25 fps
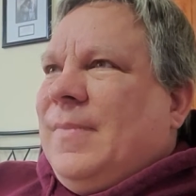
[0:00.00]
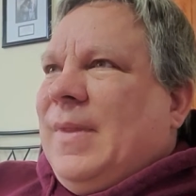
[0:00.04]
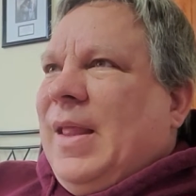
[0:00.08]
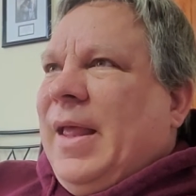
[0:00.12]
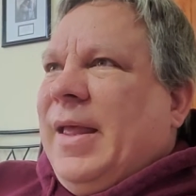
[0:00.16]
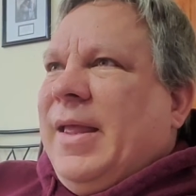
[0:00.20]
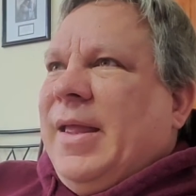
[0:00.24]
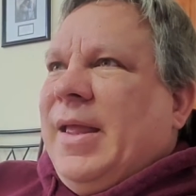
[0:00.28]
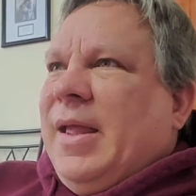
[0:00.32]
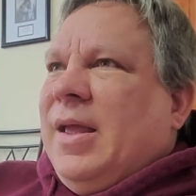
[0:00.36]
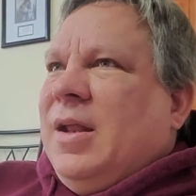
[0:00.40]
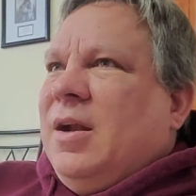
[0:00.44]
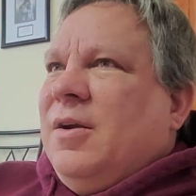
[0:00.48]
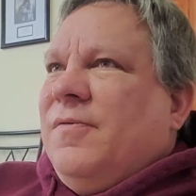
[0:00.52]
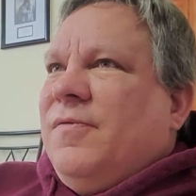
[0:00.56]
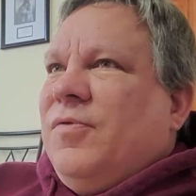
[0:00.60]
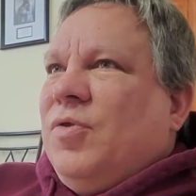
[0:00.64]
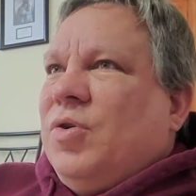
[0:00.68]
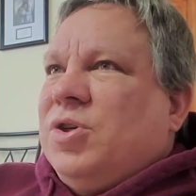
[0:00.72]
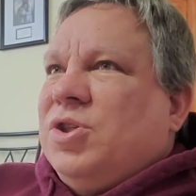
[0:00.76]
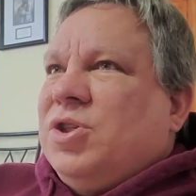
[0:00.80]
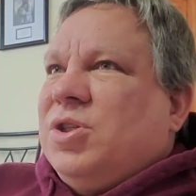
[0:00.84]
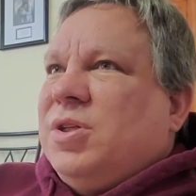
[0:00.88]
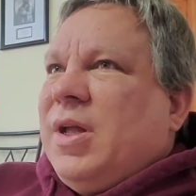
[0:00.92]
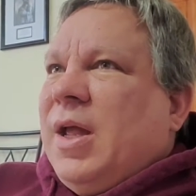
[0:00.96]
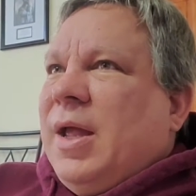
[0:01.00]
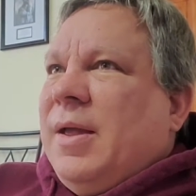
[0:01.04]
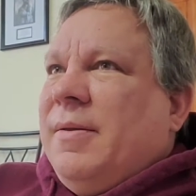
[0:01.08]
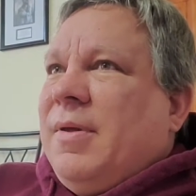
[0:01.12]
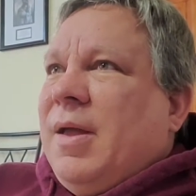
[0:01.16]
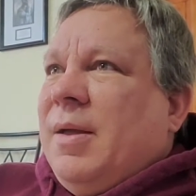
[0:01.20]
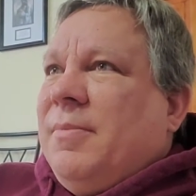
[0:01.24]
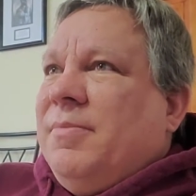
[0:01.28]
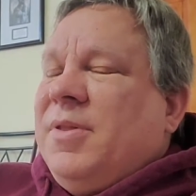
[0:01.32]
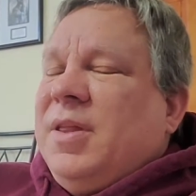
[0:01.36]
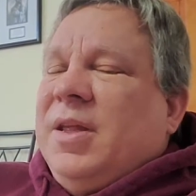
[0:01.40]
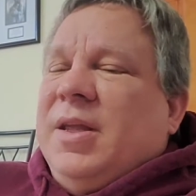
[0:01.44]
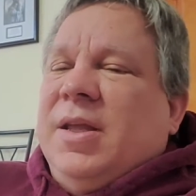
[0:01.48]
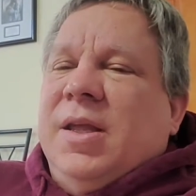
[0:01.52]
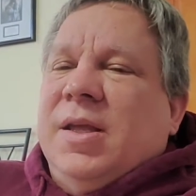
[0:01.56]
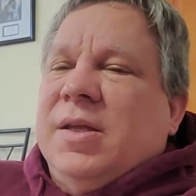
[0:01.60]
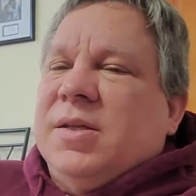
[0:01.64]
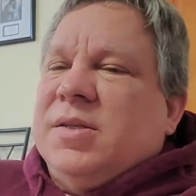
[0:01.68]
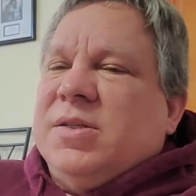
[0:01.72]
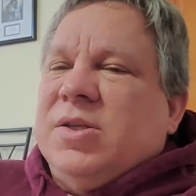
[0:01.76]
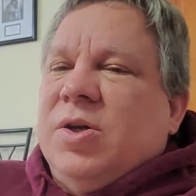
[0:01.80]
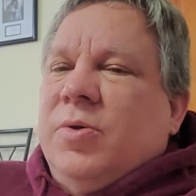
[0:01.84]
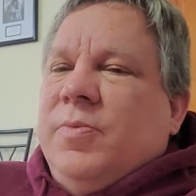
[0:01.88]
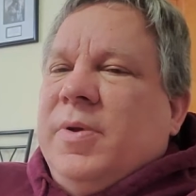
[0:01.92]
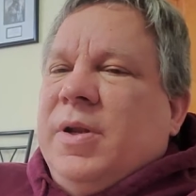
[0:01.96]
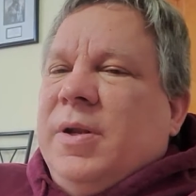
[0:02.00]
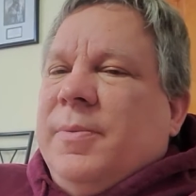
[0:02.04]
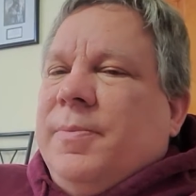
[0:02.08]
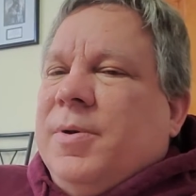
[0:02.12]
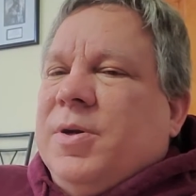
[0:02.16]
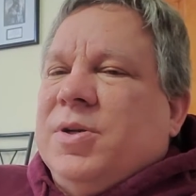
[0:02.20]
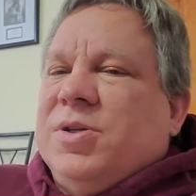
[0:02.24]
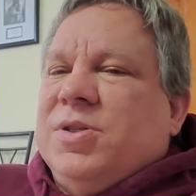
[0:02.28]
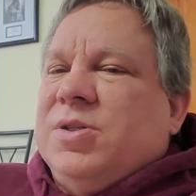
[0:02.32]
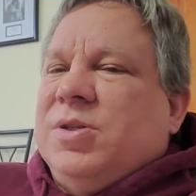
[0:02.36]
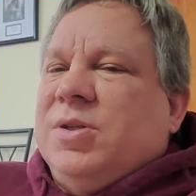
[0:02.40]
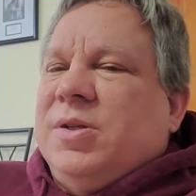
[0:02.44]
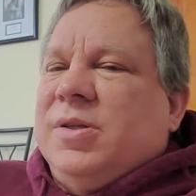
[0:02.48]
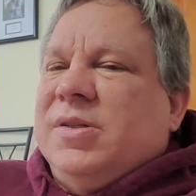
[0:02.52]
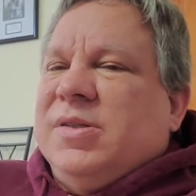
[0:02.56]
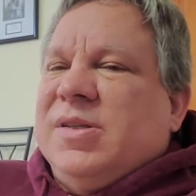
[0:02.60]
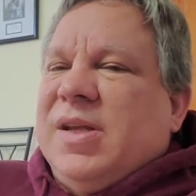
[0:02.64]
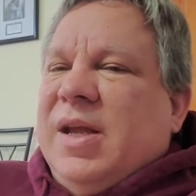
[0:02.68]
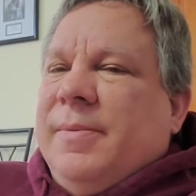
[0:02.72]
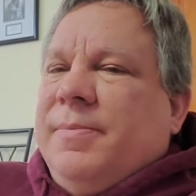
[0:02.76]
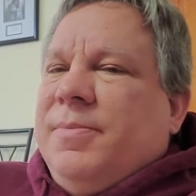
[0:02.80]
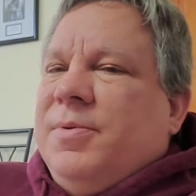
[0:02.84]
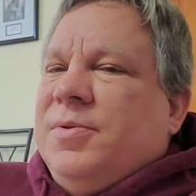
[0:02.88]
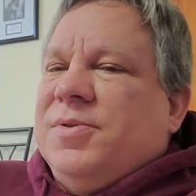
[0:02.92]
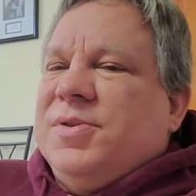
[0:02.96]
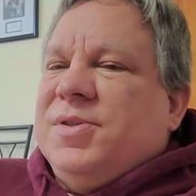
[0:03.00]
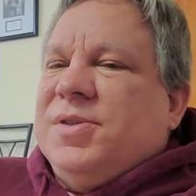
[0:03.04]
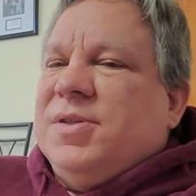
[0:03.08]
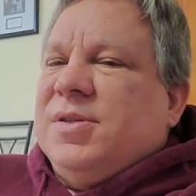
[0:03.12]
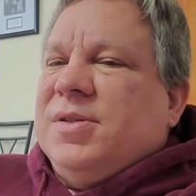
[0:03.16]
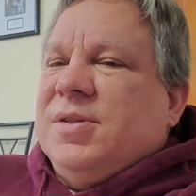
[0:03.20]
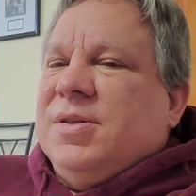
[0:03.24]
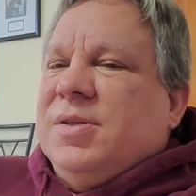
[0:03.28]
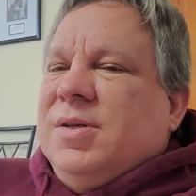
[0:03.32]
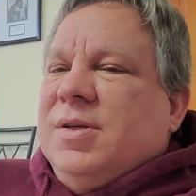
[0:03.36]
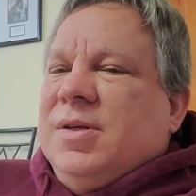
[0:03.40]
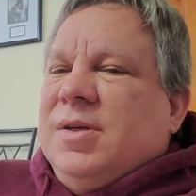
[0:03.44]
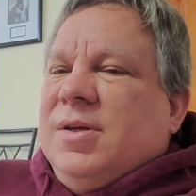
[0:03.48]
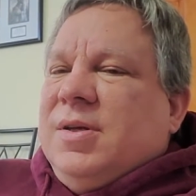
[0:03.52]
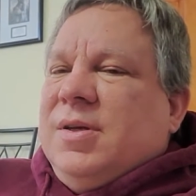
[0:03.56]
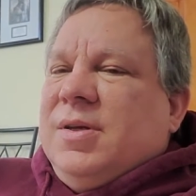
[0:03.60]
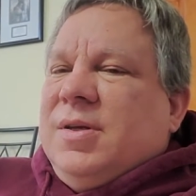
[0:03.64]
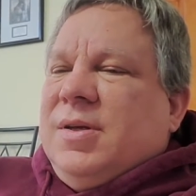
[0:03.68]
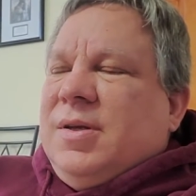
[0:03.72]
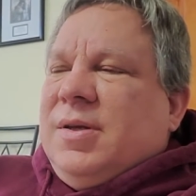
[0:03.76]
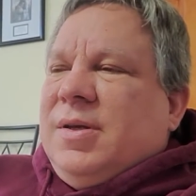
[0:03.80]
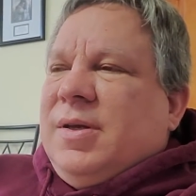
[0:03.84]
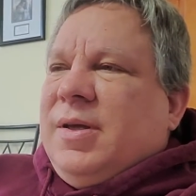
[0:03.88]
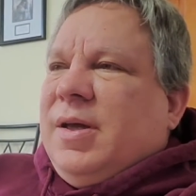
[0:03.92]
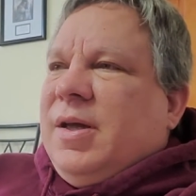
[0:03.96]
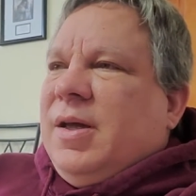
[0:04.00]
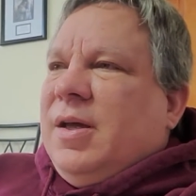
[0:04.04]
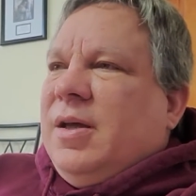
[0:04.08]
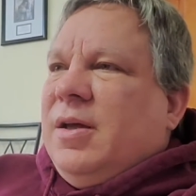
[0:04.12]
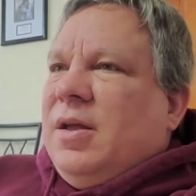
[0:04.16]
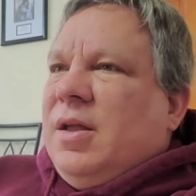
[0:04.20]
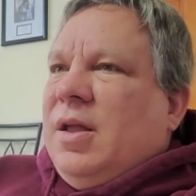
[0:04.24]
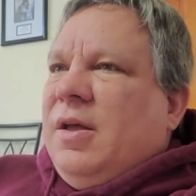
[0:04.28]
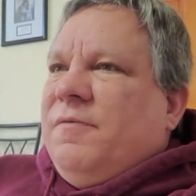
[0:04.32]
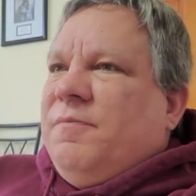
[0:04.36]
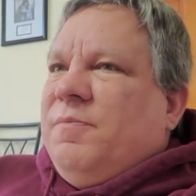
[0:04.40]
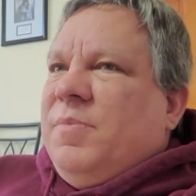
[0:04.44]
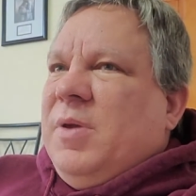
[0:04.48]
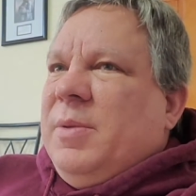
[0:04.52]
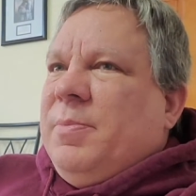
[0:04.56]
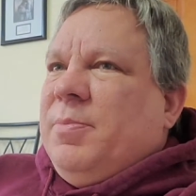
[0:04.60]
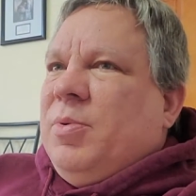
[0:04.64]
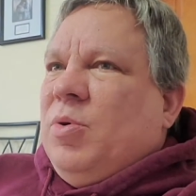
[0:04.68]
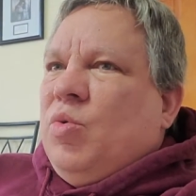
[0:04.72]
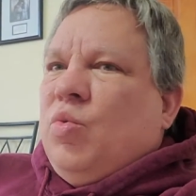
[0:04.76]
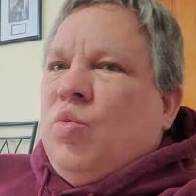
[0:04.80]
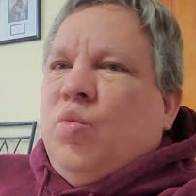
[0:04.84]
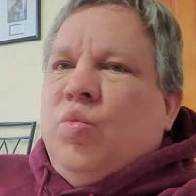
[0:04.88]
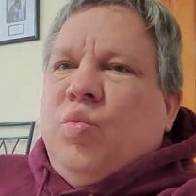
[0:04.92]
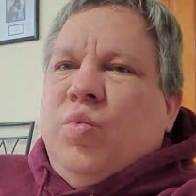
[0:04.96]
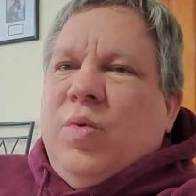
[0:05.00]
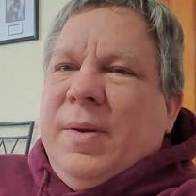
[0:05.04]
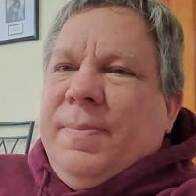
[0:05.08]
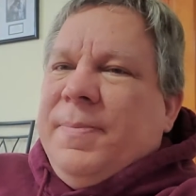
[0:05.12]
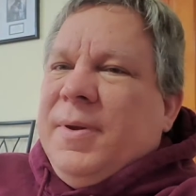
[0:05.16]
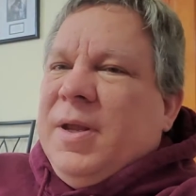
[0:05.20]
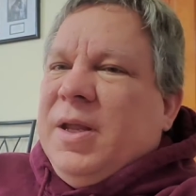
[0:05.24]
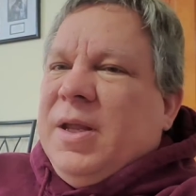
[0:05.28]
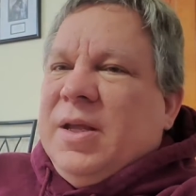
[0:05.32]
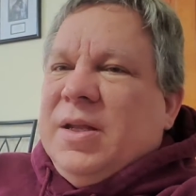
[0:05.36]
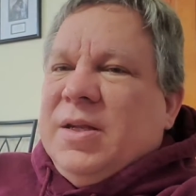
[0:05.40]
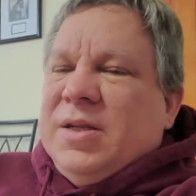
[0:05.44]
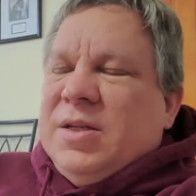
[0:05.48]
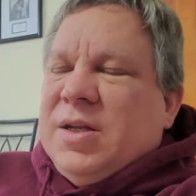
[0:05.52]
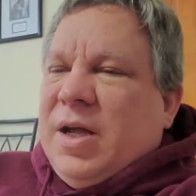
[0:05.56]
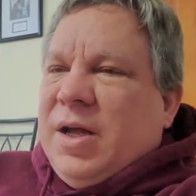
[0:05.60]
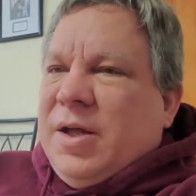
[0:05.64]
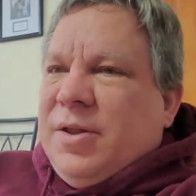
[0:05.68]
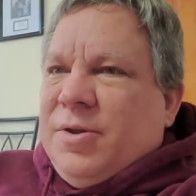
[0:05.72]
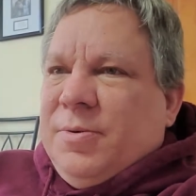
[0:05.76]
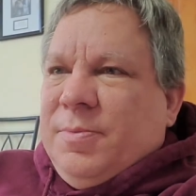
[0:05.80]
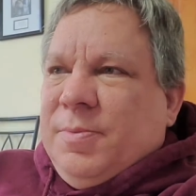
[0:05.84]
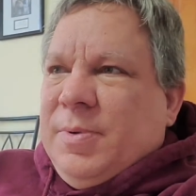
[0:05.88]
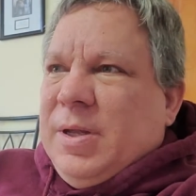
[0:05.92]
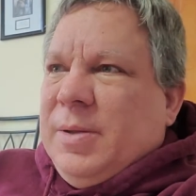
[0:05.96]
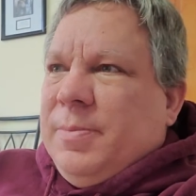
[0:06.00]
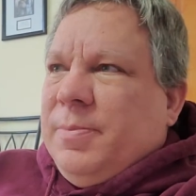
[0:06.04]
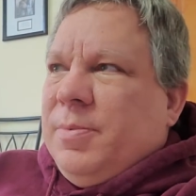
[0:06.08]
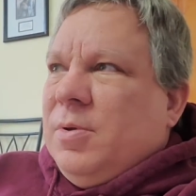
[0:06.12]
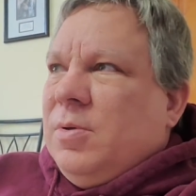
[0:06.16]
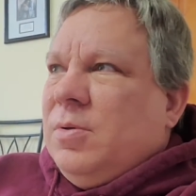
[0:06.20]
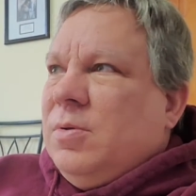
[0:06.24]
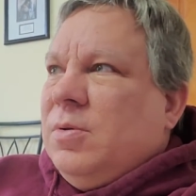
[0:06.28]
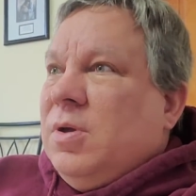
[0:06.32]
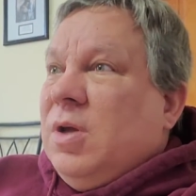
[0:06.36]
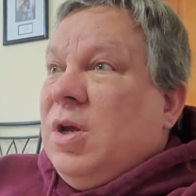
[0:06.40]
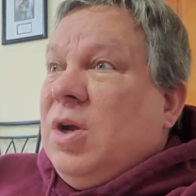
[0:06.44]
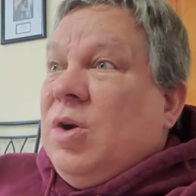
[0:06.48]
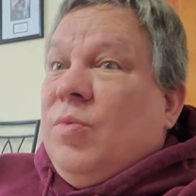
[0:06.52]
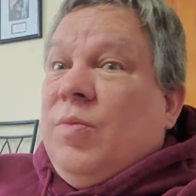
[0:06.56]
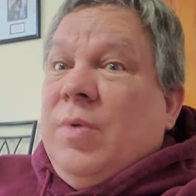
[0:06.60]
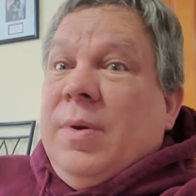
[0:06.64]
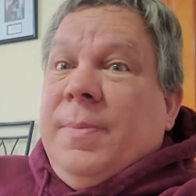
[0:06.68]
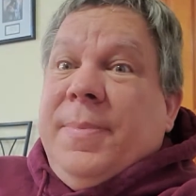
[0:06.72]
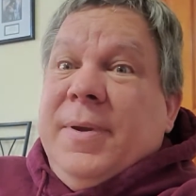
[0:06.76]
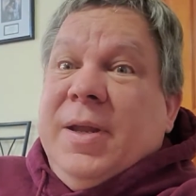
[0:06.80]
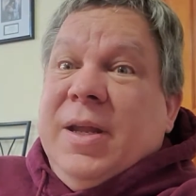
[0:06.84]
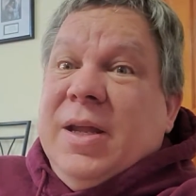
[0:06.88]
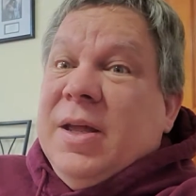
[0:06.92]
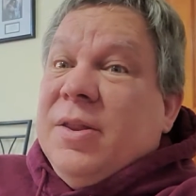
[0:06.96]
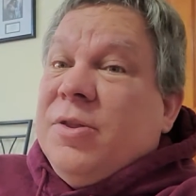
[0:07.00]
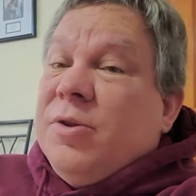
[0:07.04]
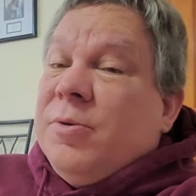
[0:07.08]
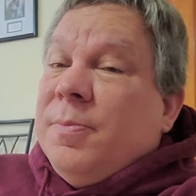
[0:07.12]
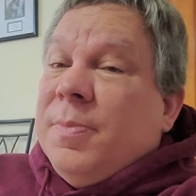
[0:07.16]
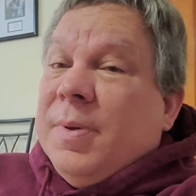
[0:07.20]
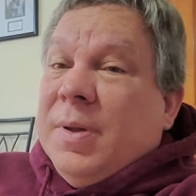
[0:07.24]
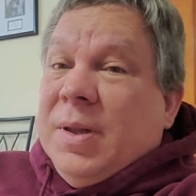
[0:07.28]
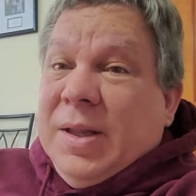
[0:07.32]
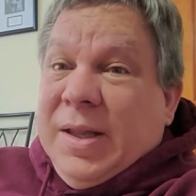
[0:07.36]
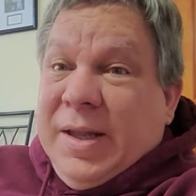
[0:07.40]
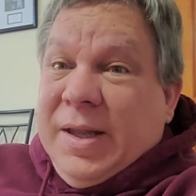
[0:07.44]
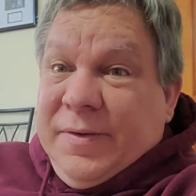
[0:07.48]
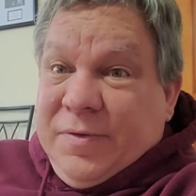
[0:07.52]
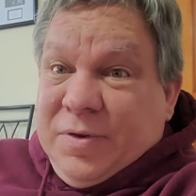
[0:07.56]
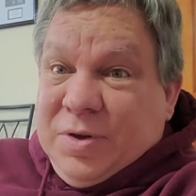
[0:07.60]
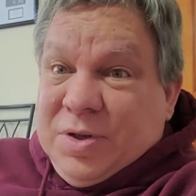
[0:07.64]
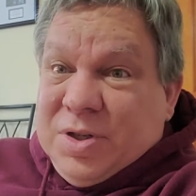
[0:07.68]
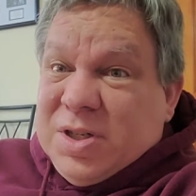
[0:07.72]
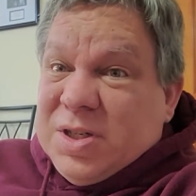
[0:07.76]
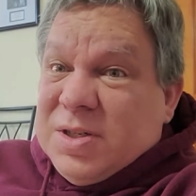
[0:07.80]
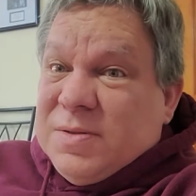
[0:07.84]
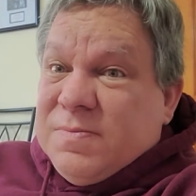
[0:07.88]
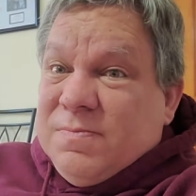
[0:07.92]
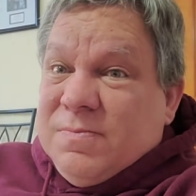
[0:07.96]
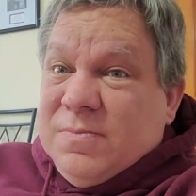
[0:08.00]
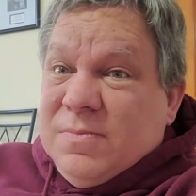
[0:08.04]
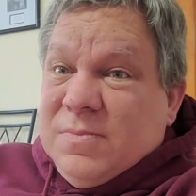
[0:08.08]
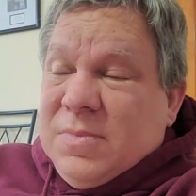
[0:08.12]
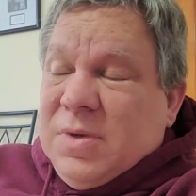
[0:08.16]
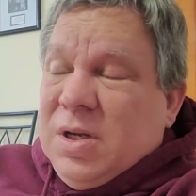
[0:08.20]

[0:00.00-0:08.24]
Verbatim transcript: and unfortunately, I, am thinking of so many personal examples uh, of people ripping into other people, ripping other believers,